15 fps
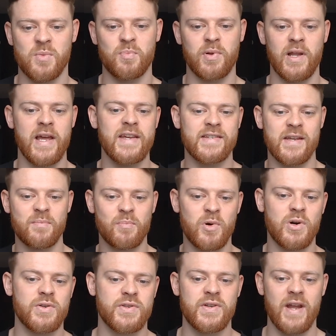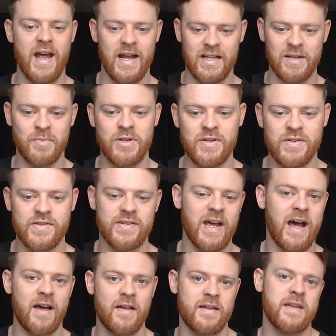you place important elements
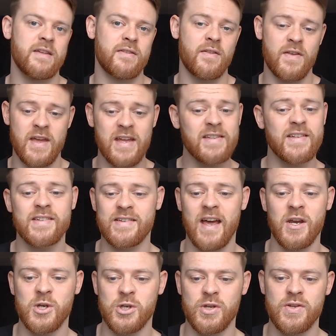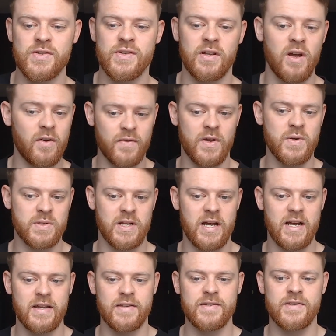at either the intersections along those
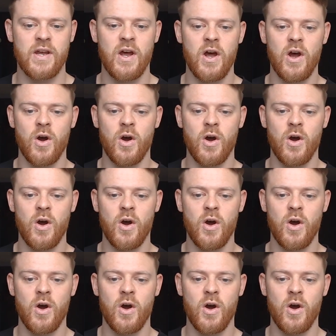lines